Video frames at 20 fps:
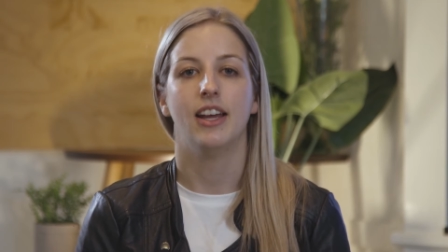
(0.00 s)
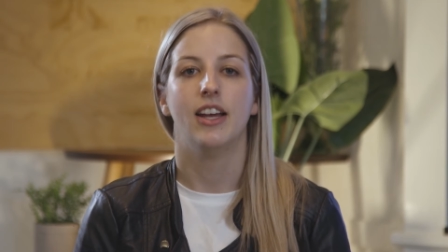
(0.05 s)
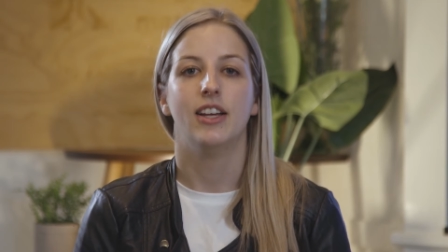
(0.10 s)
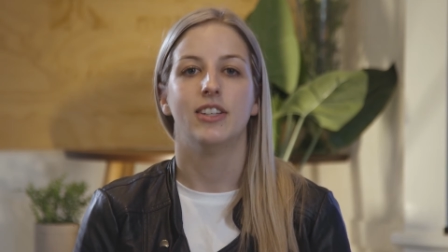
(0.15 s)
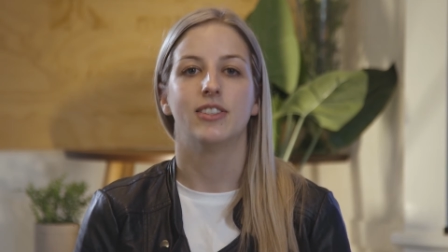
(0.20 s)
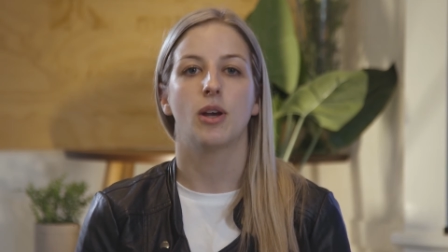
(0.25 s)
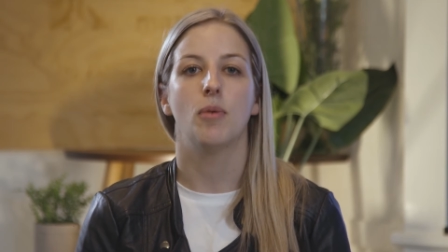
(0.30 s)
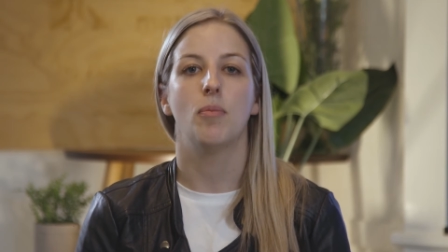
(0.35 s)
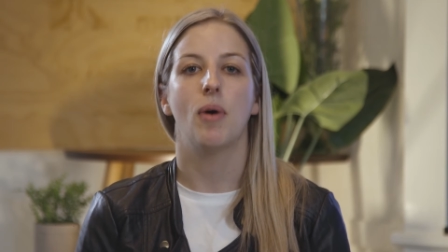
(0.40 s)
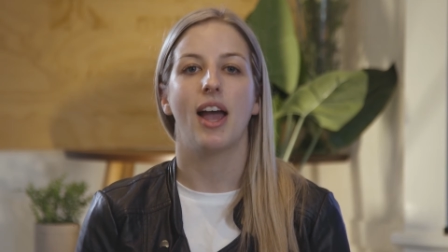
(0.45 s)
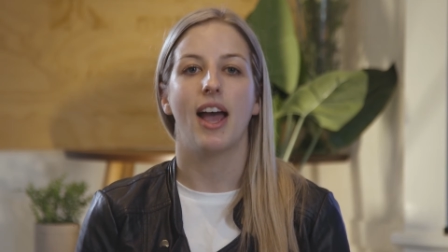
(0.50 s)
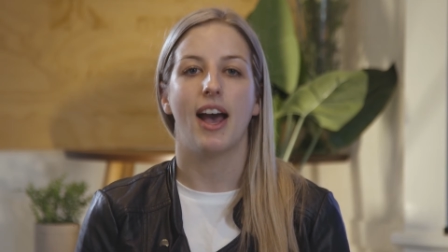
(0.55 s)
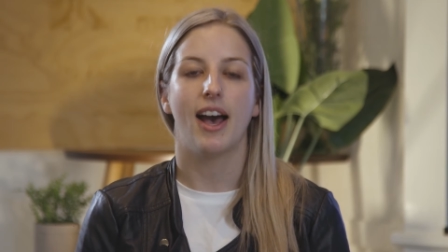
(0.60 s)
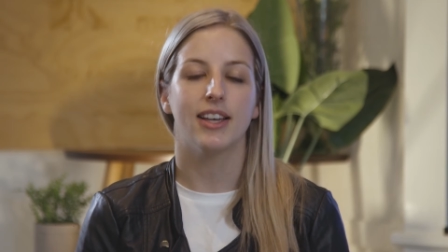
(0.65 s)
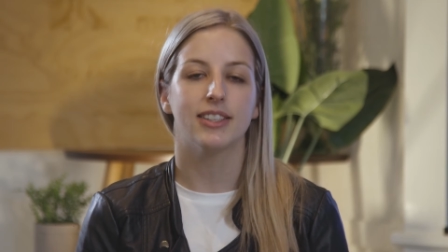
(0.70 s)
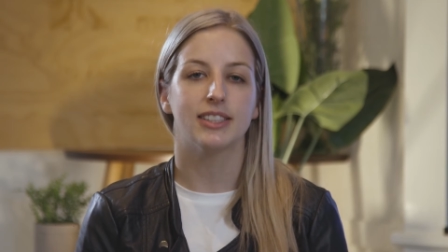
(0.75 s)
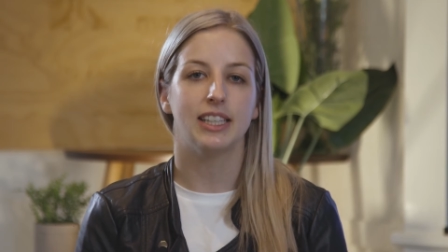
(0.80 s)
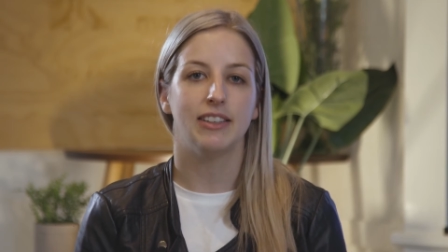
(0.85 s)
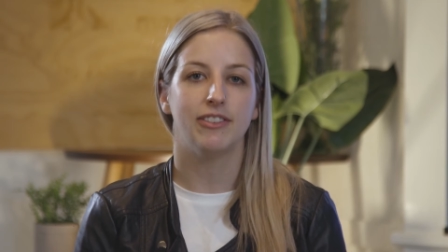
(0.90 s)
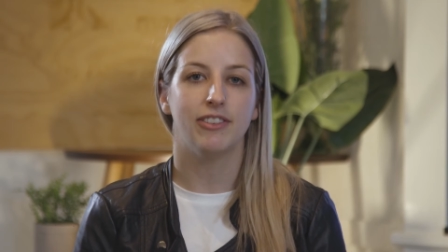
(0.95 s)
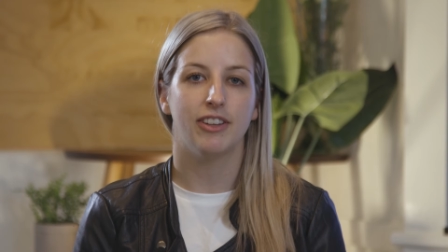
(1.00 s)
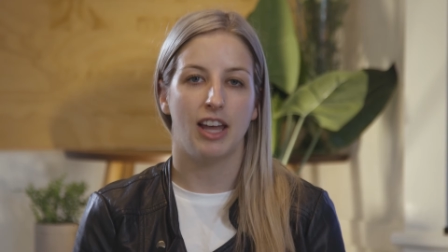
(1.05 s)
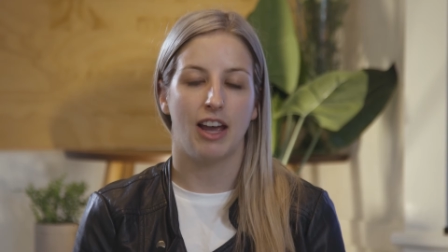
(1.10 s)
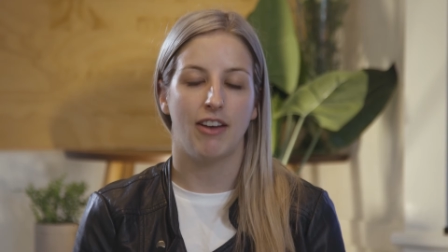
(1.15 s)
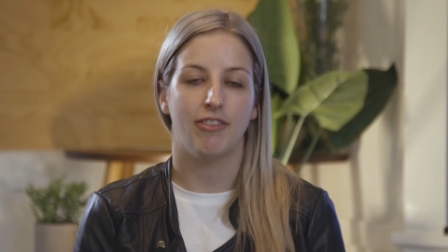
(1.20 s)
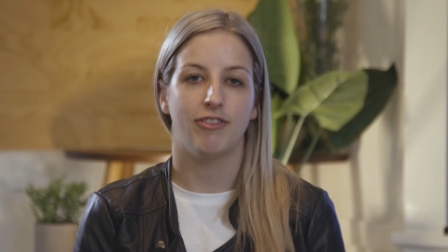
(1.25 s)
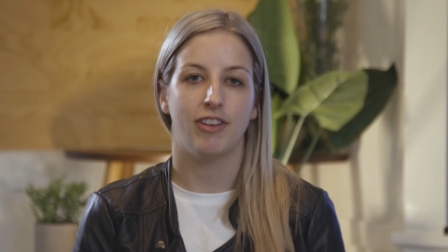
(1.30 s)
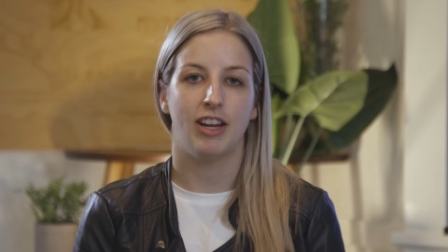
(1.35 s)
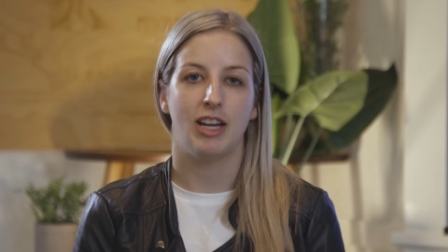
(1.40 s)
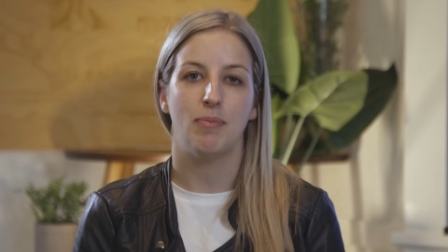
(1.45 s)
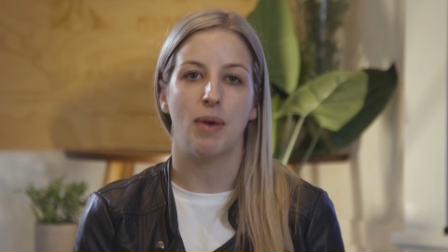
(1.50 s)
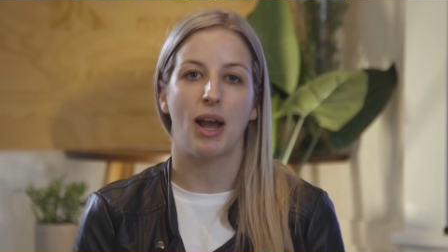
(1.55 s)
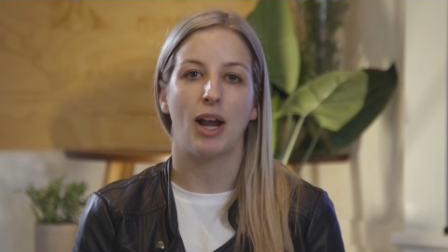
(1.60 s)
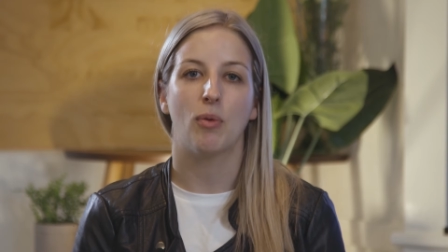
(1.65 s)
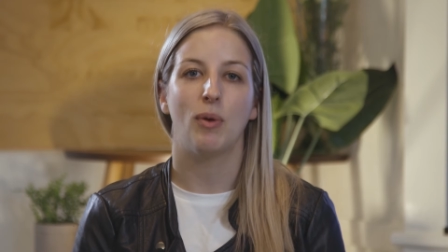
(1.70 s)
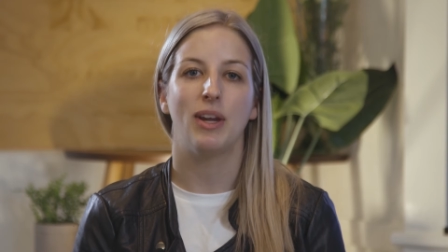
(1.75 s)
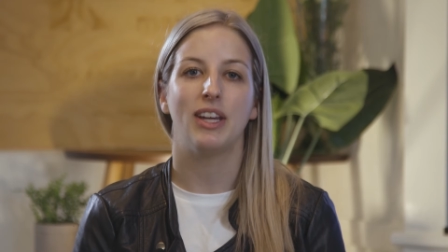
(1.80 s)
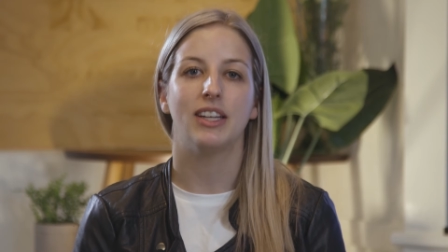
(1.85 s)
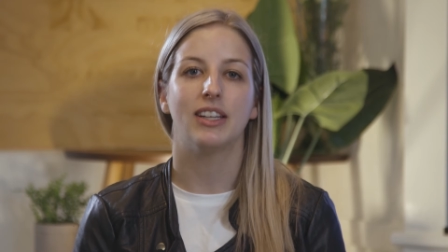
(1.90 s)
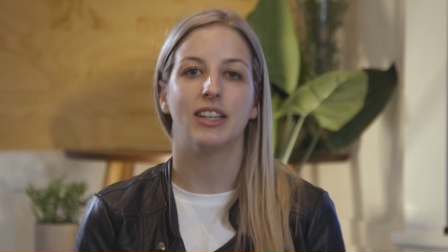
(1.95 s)
So by asking for that feedback,
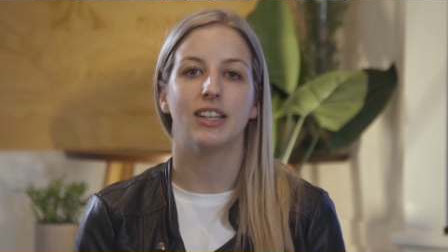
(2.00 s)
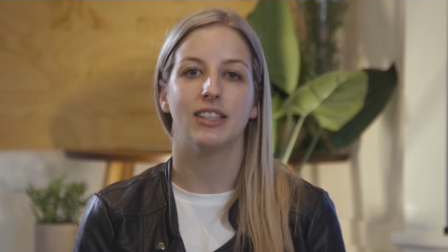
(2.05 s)
we can